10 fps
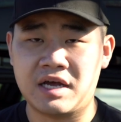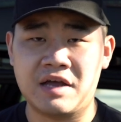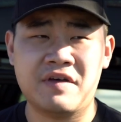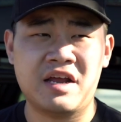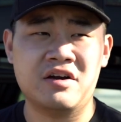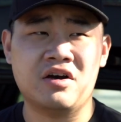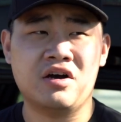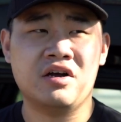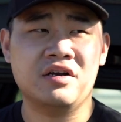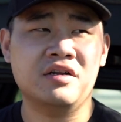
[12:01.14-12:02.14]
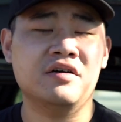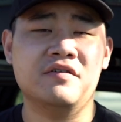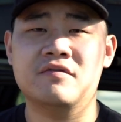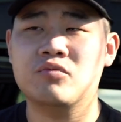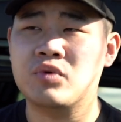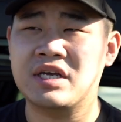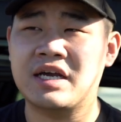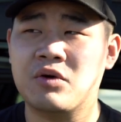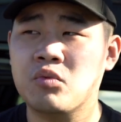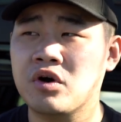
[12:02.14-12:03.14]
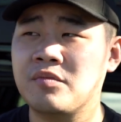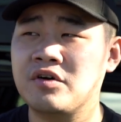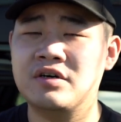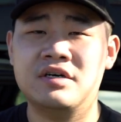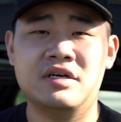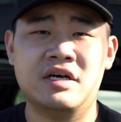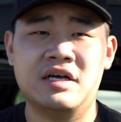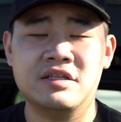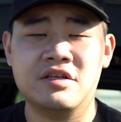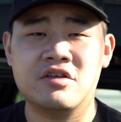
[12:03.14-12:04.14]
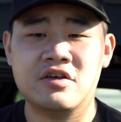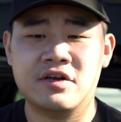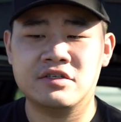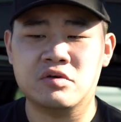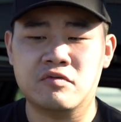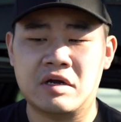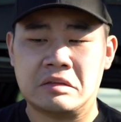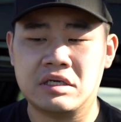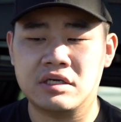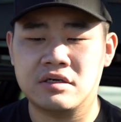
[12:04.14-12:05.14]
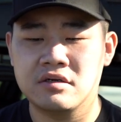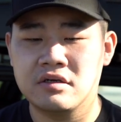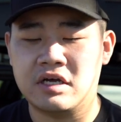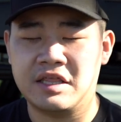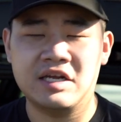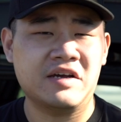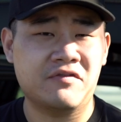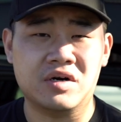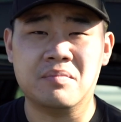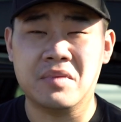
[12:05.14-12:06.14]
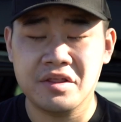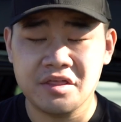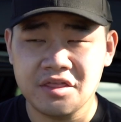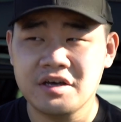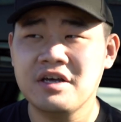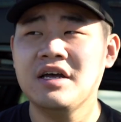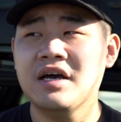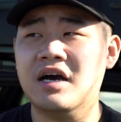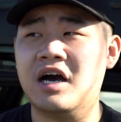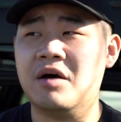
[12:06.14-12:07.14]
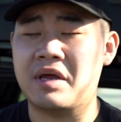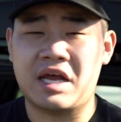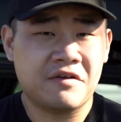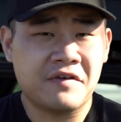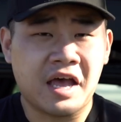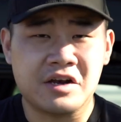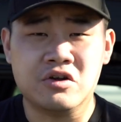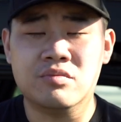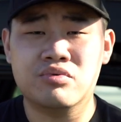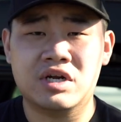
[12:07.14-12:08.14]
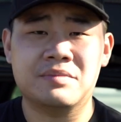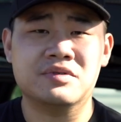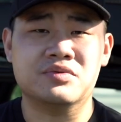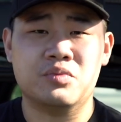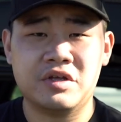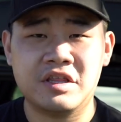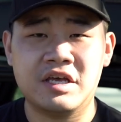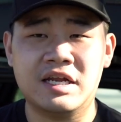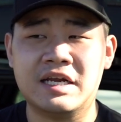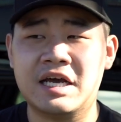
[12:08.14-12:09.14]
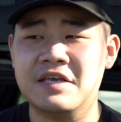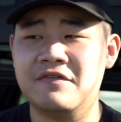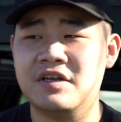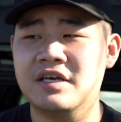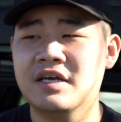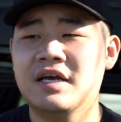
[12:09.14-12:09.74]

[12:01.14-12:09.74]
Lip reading: had it on when it got warmer this year, so around like, I think like for a month, and I've had no problems with it, and I even